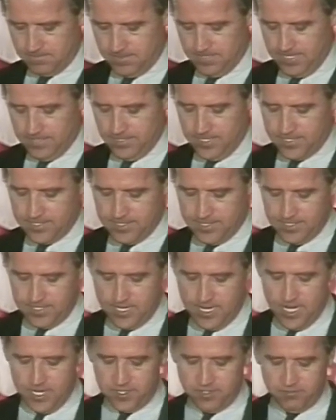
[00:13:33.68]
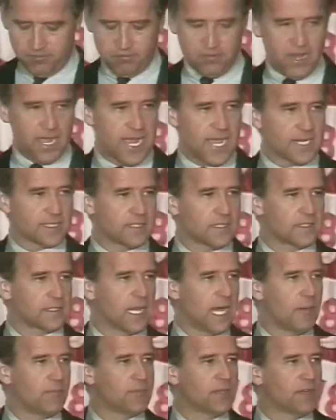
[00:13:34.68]
And they did not, in fact,
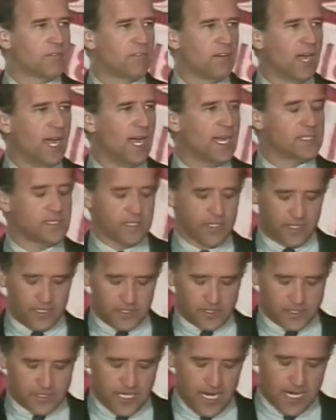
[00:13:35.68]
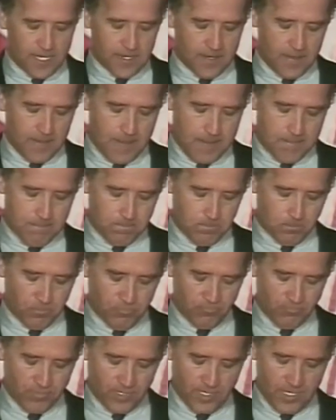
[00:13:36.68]
adopt the advice and consent
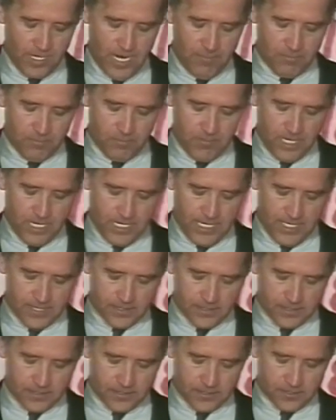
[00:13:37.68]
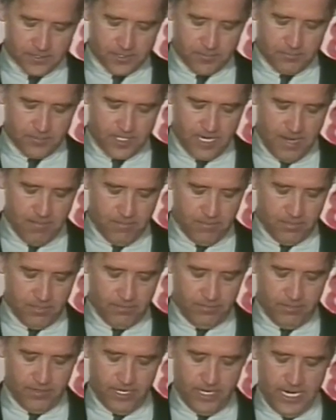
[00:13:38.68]
compromise until September, a
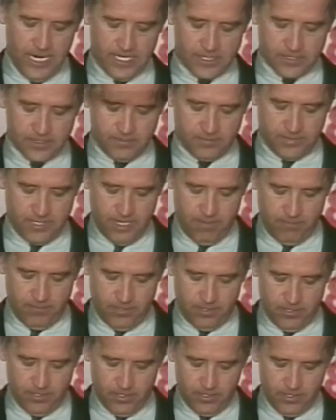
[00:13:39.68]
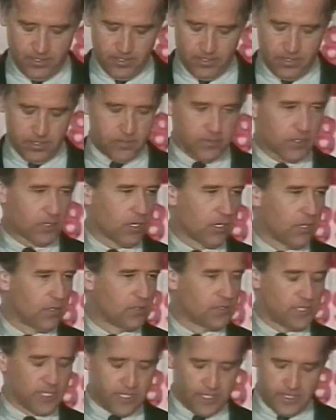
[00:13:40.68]
very hot September, the
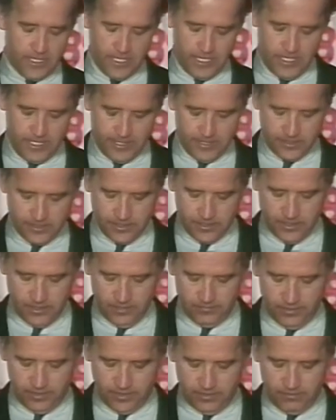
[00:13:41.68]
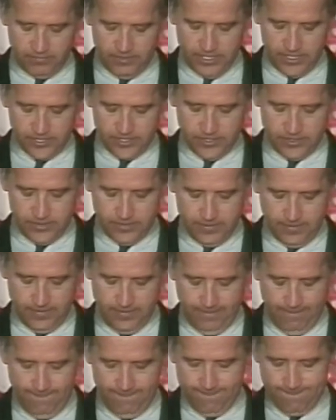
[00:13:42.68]
closing days of the convention.
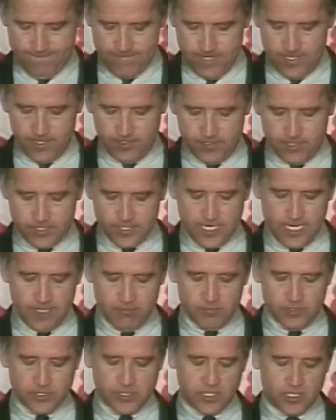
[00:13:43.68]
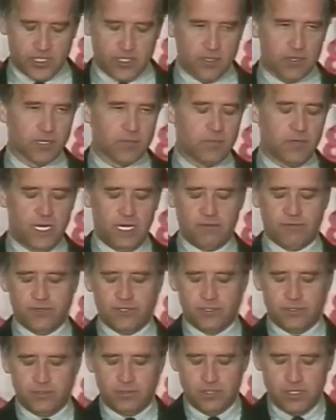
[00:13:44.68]
And their intent was clear, in my
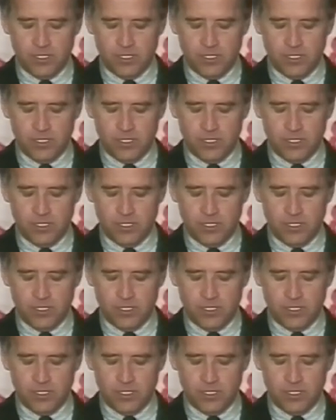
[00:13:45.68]
view.